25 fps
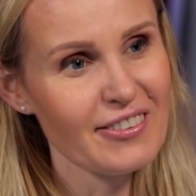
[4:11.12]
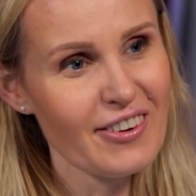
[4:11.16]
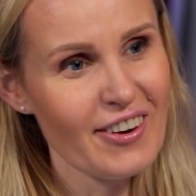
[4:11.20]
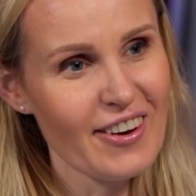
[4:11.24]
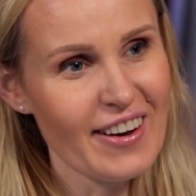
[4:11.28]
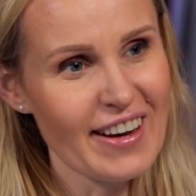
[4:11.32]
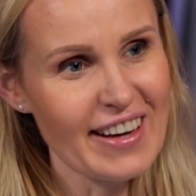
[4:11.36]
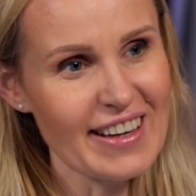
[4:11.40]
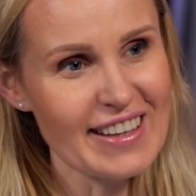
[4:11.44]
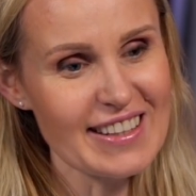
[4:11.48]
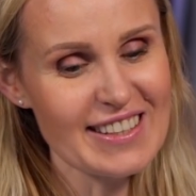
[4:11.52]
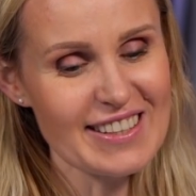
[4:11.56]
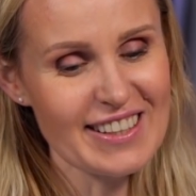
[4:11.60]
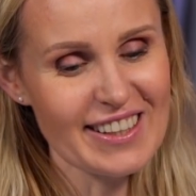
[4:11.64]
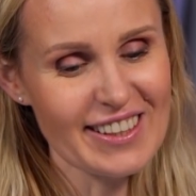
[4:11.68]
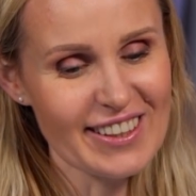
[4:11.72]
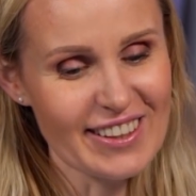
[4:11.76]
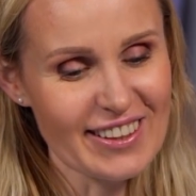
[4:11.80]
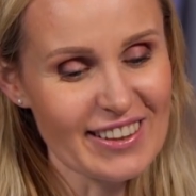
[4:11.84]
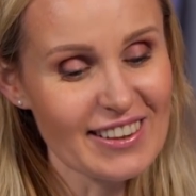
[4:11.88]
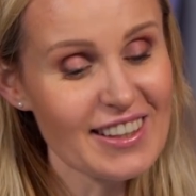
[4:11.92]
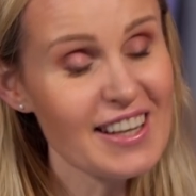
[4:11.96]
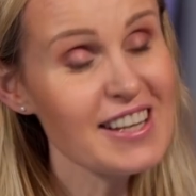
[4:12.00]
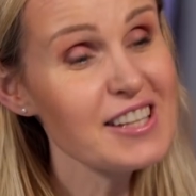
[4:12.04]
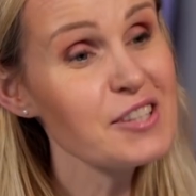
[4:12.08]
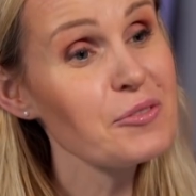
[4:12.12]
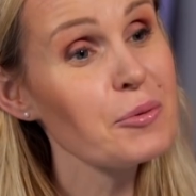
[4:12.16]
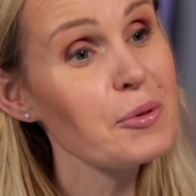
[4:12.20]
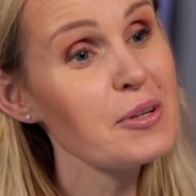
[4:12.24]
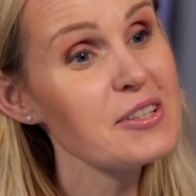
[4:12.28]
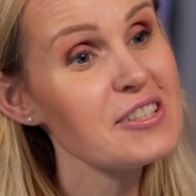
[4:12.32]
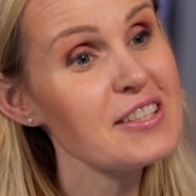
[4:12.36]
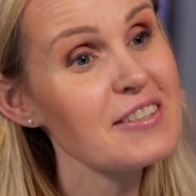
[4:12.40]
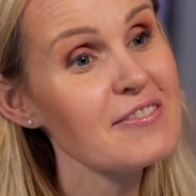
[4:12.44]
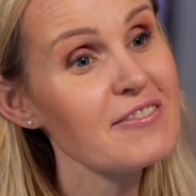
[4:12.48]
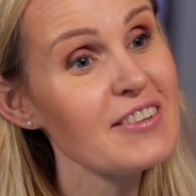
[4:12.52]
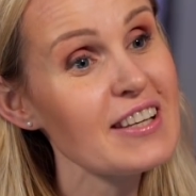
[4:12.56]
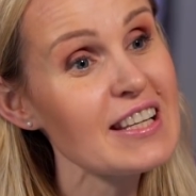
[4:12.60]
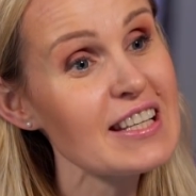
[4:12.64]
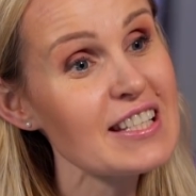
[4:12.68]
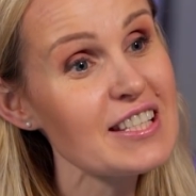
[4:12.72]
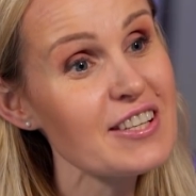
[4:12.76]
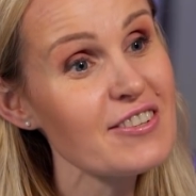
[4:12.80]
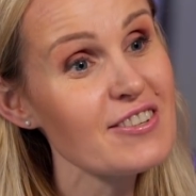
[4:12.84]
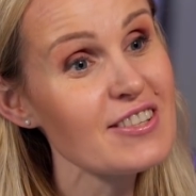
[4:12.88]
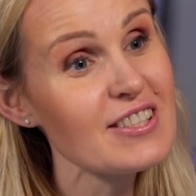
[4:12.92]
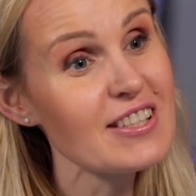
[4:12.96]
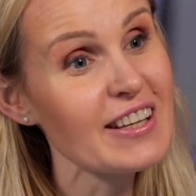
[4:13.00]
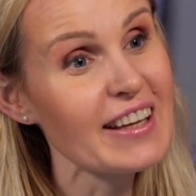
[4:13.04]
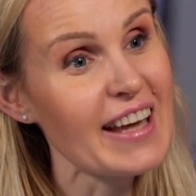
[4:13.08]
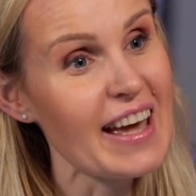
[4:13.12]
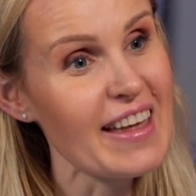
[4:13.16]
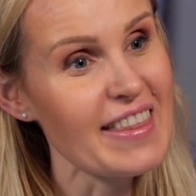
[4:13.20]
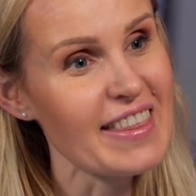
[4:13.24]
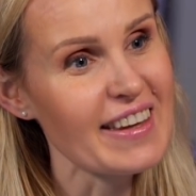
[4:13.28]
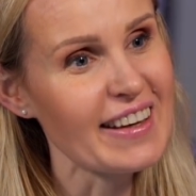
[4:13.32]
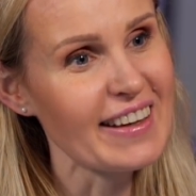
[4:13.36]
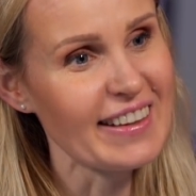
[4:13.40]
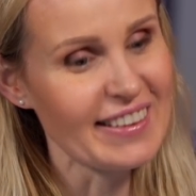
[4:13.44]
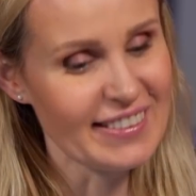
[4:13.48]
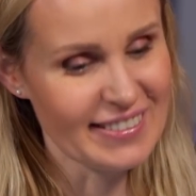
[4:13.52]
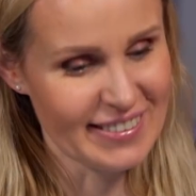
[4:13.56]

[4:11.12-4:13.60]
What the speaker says: right, good. Let's watch the video together.